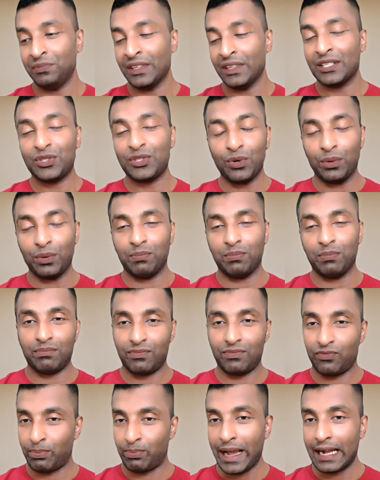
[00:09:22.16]
So
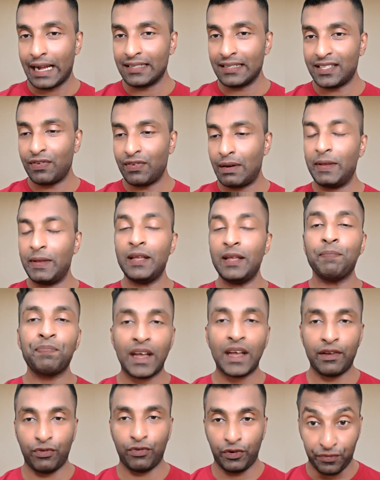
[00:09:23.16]
my answer will be
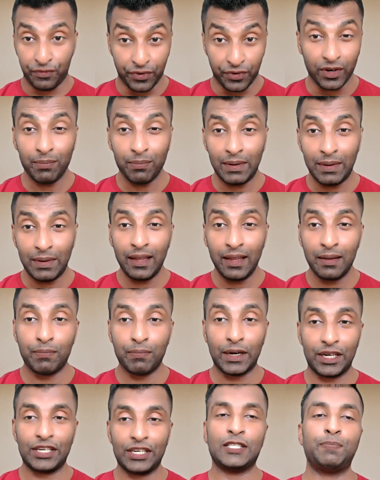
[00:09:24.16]
I would firmly
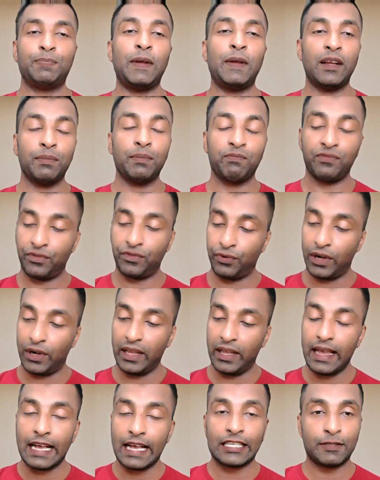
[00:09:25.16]
but
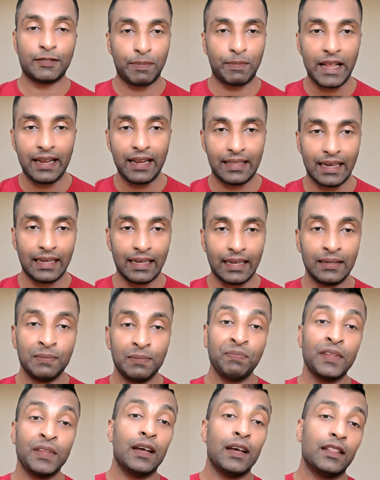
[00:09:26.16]
respectfully explain that
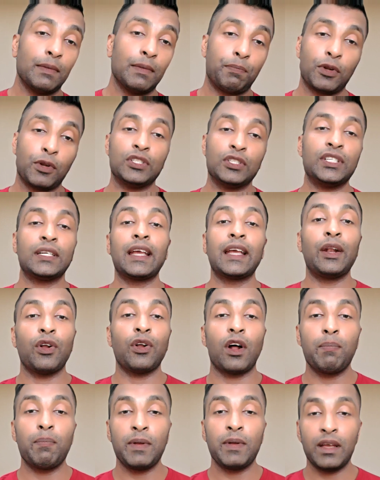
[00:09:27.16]
the project
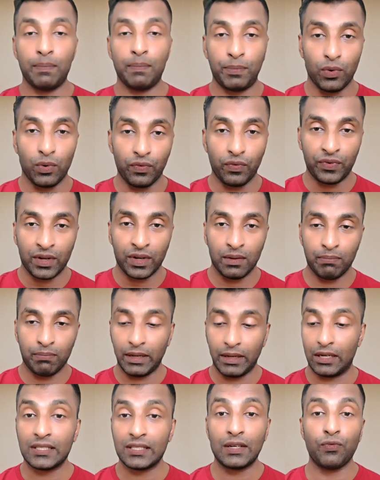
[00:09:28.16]
cannot be approved
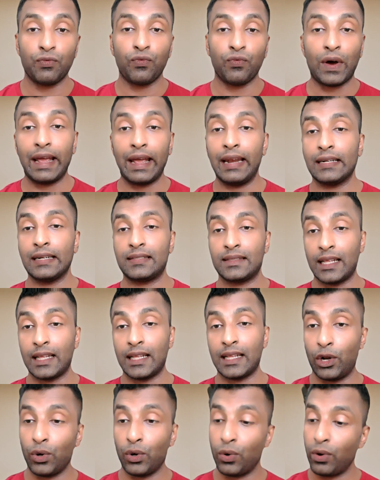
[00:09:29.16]
because it violates the
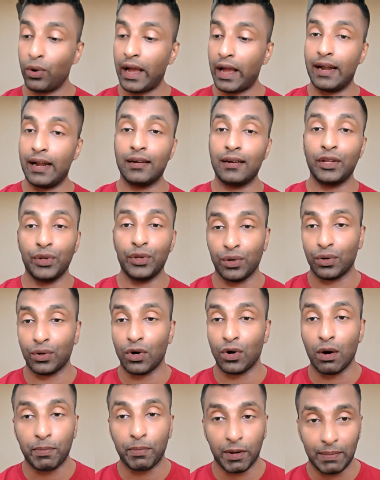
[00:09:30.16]
law and
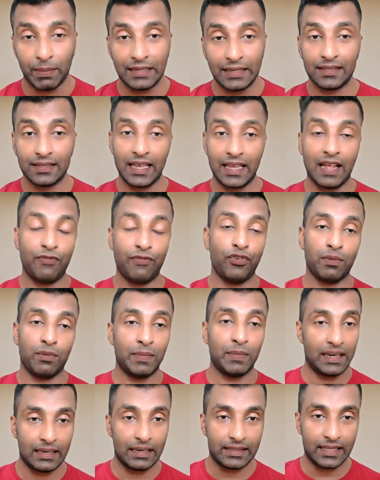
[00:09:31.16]
compromises
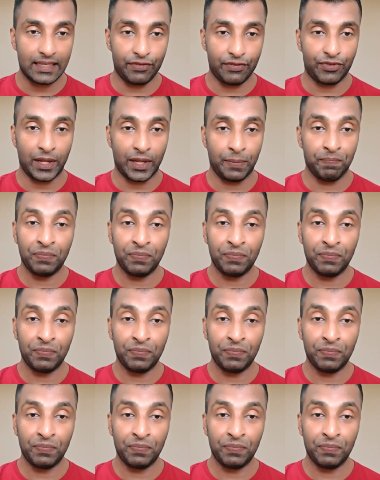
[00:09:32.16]
environmental safety.